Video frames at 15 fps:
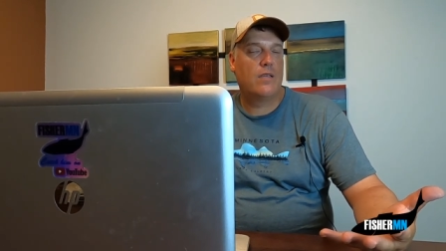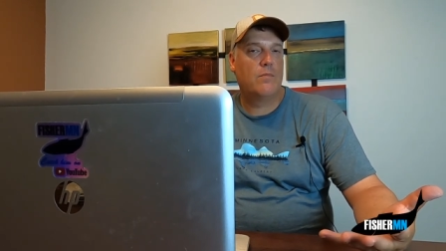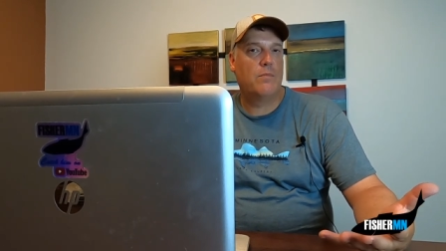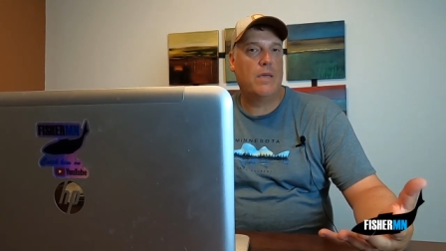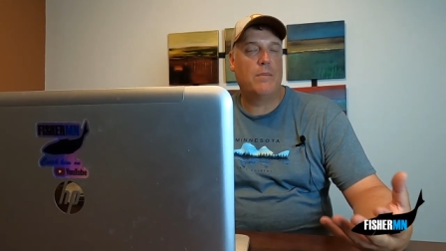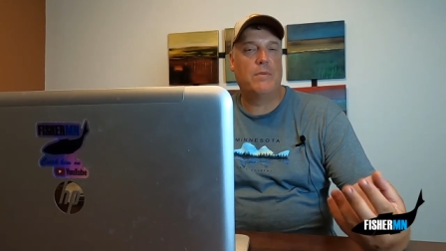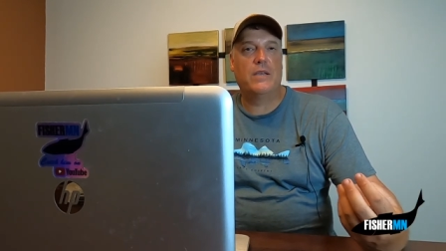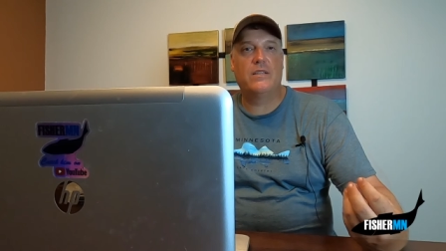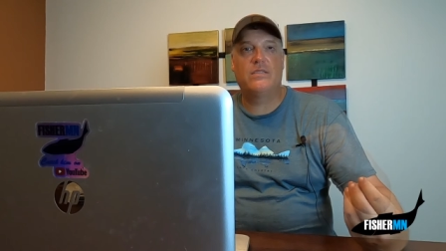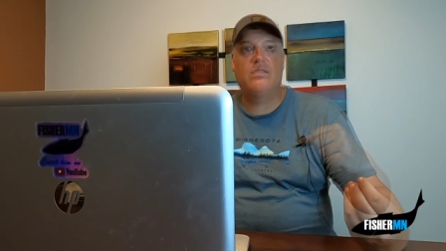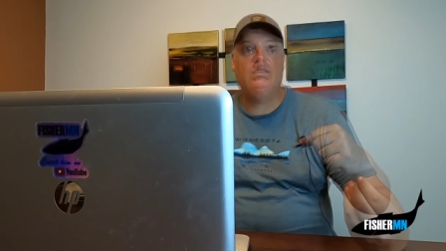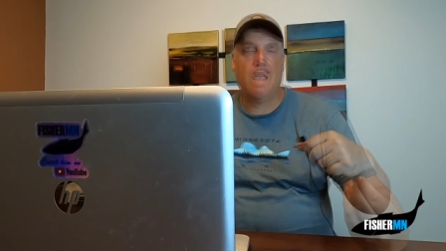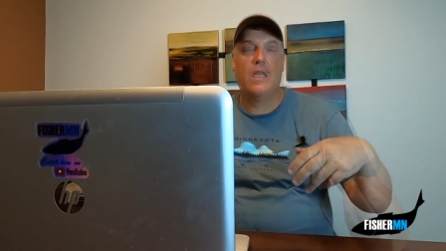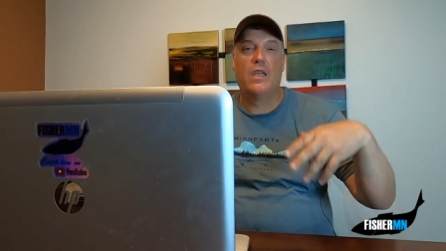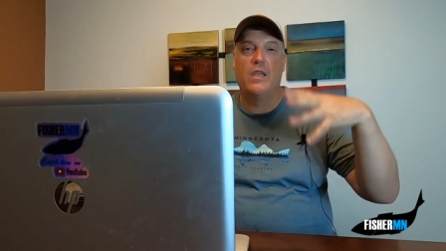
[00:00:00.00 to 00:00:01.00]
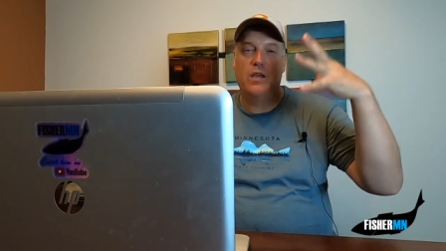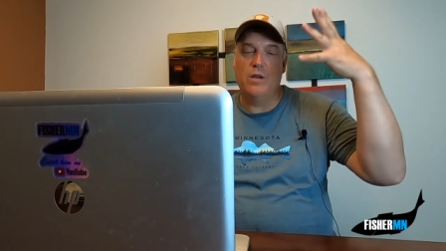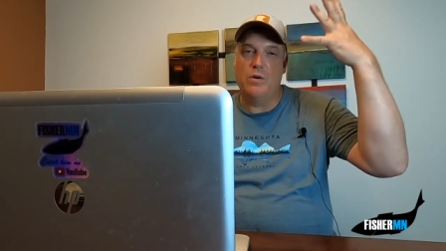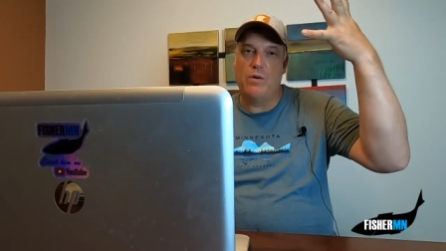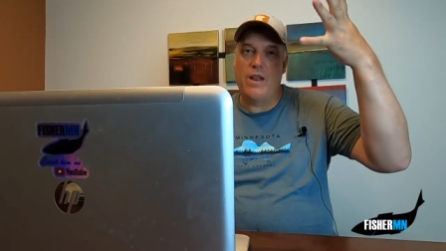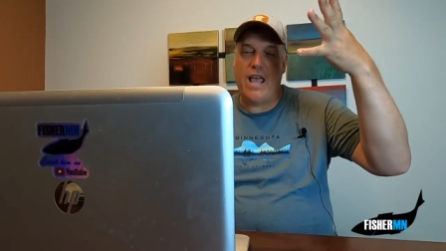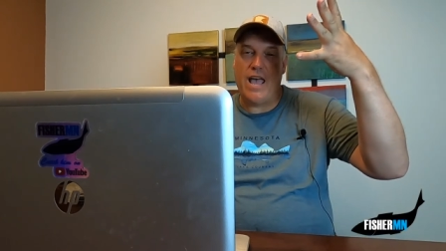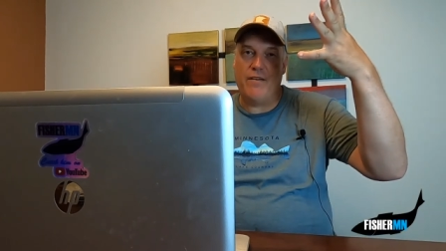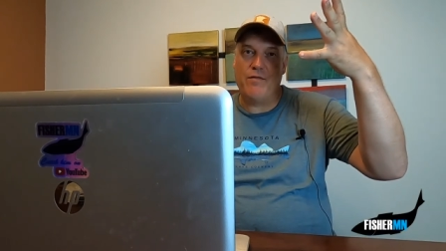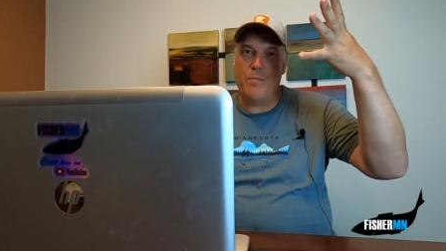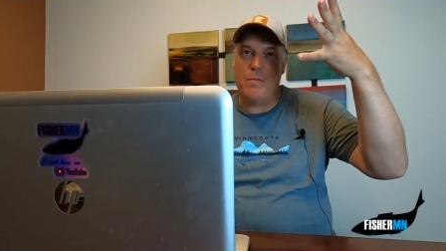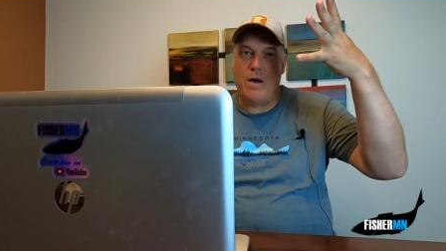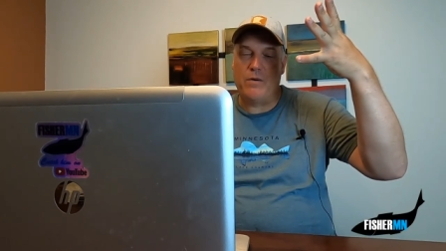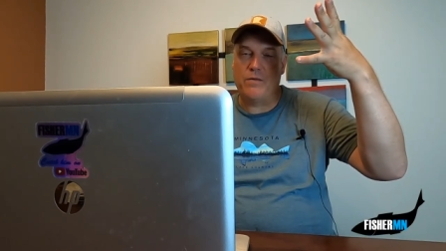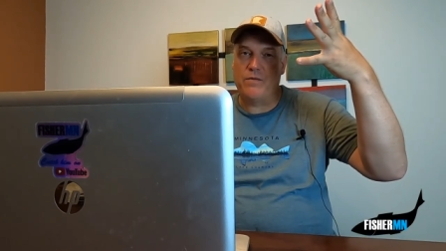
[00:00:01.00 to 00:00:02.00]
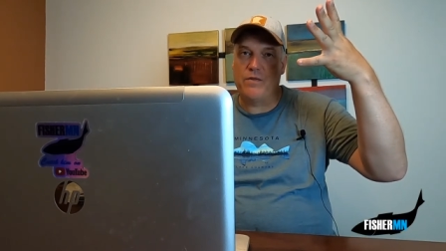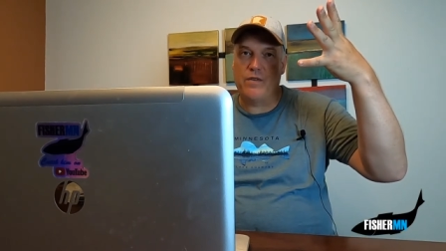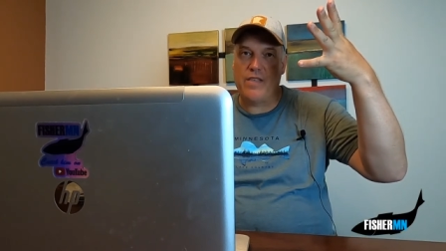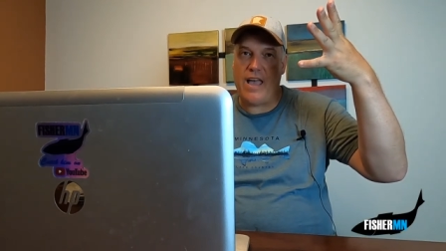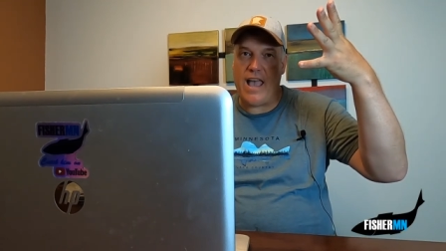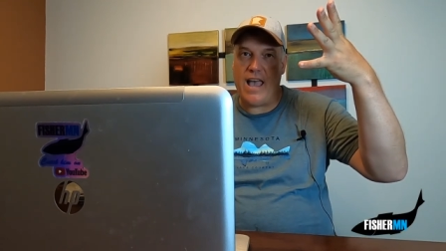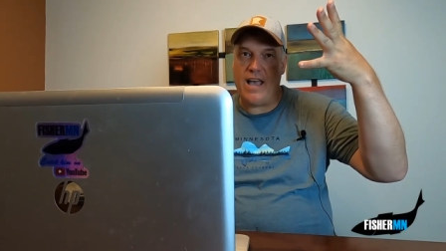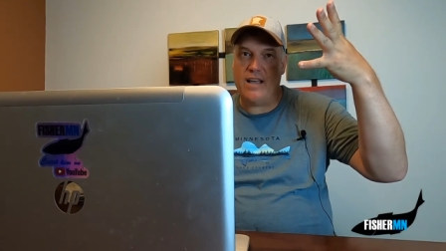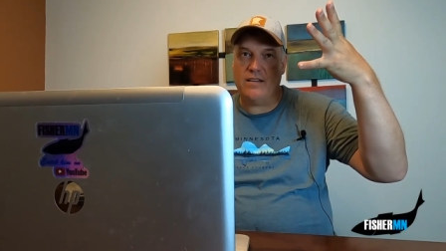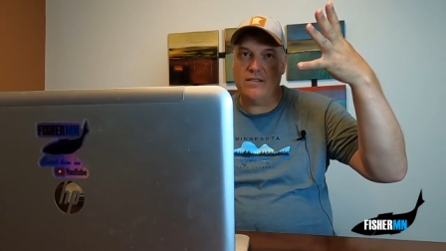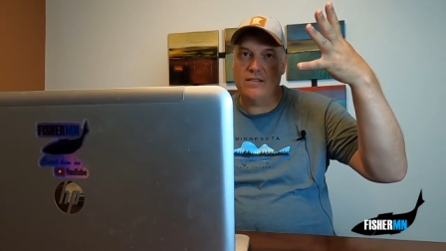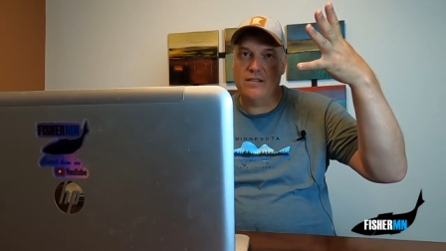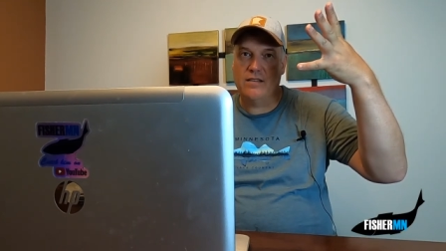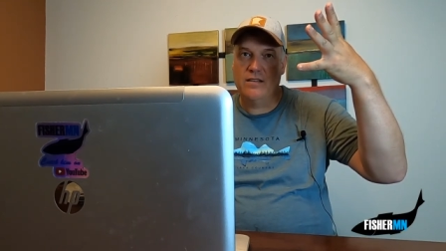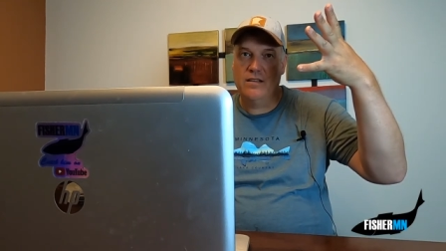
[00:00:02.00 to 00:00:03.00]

maybe it's you don't have a mount for the hat.